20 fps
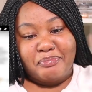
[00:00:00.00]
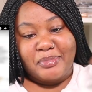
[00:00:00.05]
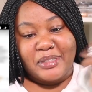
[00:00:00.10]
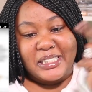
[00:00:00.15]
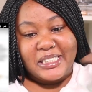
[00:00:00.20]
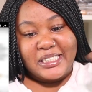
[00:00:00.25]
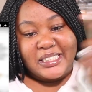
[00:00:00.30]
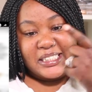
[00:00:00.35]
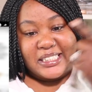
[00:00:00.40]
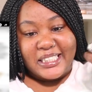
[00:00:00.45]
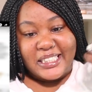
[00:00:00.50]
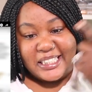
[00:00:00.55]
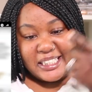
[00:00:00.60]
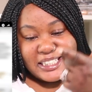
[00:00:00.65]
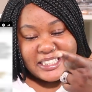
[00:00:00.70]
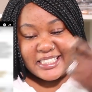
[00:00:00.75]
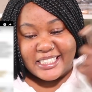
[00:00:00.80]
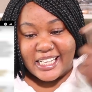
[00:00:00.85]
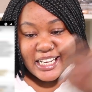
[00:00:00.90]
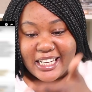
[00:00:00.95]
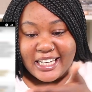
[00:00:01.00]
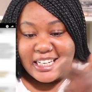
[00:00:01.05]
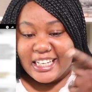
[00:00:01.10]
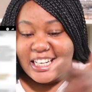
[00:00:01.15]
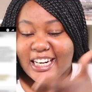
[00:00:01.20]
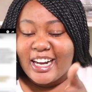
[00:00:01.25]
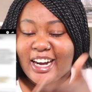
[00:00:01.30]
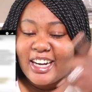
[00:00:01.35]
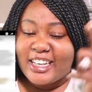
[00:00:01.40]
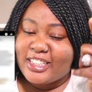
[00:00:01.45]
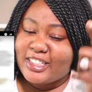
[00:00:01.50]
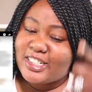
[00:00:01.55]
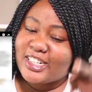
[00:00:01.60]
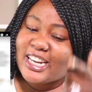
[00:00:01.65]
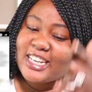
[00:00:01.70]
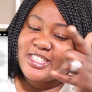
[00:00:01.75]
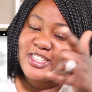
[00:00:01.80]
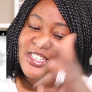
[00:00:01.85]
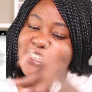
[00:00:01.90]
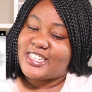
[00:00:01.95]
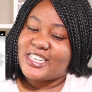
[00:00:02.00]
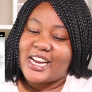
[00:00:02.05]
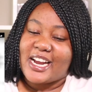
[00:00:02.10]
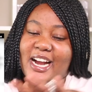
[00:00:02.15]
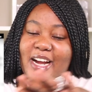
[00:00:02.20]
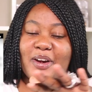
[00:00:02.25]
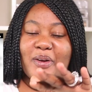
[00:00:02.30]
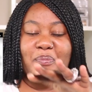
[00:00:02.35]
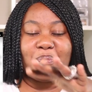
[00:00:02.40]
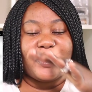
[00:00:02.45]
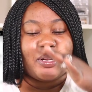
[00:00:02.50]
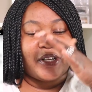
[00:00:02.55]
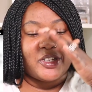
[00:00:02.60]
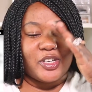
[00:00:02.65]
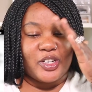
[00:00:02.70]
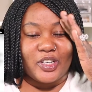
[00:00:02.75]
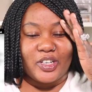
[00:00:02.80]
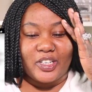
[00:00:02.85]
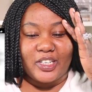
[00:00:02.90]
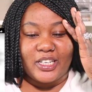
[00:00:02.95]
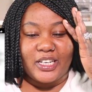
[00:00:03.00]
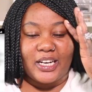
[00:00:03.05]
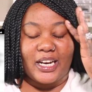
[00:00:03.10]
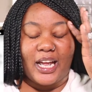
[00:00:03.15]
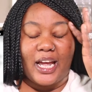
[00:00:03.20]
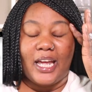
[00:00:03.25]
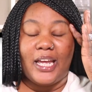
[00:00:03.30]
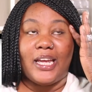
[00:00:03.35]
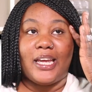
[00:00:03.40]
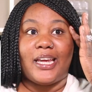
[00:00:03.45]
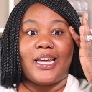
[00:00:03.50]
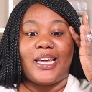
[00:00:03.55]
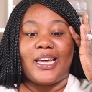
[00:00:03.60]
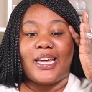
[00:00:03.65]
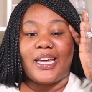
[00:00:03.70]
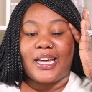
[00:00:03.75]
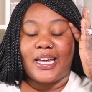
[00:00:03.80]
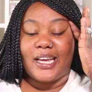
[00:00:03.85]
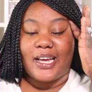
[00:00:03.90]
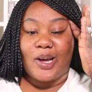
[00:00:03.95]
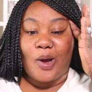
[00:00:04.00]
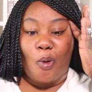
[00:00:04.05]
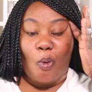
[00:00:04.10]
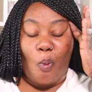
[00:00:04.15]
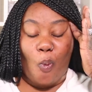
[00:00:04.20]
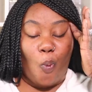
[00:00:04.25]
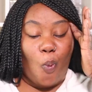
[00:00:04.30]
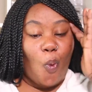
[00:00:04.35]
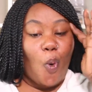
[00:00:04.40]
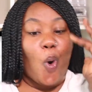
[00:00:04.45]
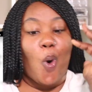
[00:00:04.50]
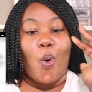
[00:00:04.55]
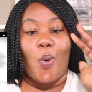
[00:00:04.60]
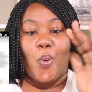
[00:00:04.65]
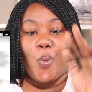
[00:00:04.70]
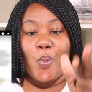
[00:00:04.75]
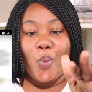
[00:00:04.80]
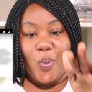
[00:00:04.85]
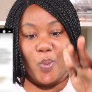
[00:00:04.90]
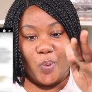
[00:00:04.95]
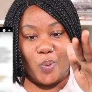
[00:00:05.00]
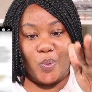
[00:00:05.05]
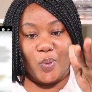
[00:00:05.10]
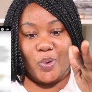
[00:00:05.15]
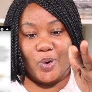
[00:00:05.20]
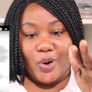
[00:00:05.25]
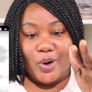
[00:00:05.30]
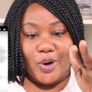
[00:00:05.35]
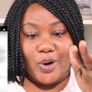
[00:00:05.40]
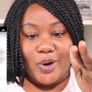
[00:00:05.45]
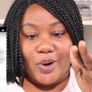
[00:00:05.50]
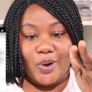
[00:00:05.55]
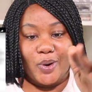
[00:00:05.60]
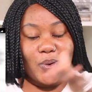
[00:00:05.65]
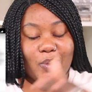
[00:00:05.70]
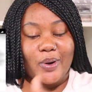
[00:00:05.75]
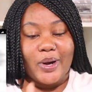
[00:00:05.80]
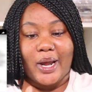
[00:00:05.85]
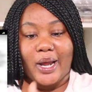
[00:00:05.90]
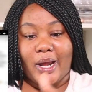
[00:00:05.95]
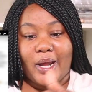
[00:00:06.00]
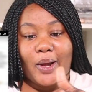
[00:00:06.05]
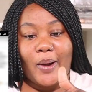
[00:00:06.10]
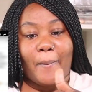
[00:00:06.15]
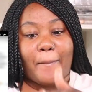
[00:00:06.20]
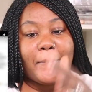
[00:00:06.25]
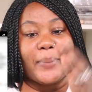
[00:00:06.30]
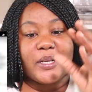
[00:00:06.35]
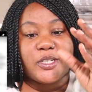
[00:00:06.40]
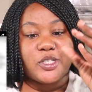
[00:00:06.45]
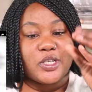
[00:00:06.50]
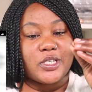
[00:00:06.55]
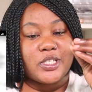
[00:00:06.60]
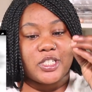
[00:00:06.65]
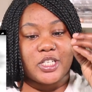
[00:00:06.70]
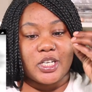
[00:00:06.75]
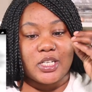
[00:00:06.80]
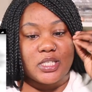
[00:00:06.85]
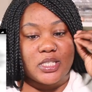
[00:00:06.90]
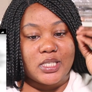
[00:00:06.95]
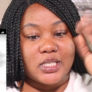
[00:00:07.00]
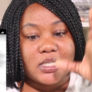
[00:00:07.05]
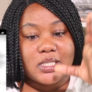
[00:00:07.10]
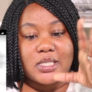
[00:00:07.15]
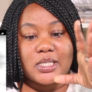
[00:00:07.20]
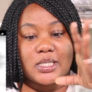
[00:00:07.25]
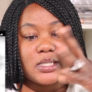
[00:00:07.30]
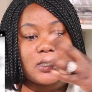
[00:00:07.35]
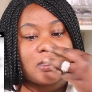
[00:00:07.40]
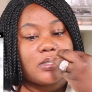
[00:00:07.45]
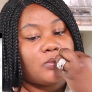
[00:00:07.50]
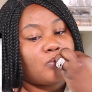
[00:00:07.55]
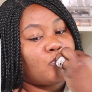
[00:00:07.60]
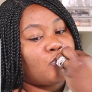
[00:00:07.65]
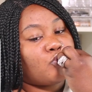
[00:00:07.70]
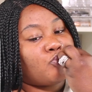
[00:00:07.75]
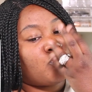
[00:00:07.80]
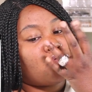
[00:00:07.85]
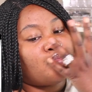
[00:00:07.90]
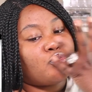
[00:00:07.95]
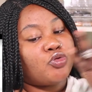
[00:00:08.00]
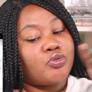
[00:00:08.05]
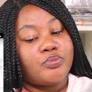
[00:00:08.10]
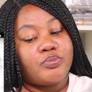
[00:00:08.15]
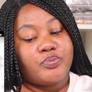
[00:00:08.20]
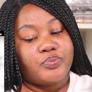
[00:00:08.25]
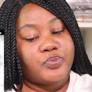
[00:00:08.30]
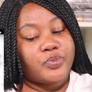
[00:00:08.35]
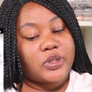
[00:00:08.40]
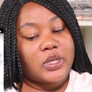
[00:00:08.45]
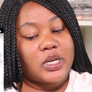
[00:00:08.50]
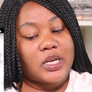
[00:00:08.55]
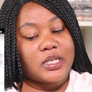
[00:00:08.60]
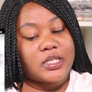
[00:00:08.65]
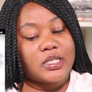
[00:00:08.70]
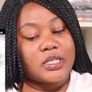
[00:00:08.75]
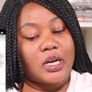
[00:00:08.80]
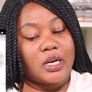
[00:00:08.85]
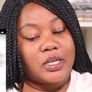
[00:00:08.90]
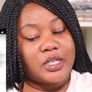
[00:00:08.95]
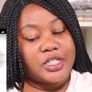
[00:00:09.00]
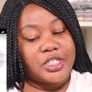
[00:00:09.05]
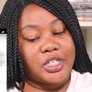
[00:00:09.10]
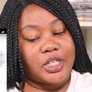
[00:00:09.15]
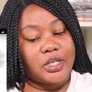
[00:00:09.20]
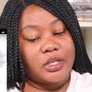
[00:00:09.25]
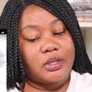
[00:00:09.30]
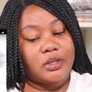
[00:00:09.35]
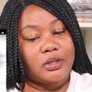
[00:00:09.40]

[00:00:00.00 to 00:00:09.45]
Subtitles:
This tea is indeed hot. You guys just check out the picture, like, whoa. Okay, her picture is just astonishing.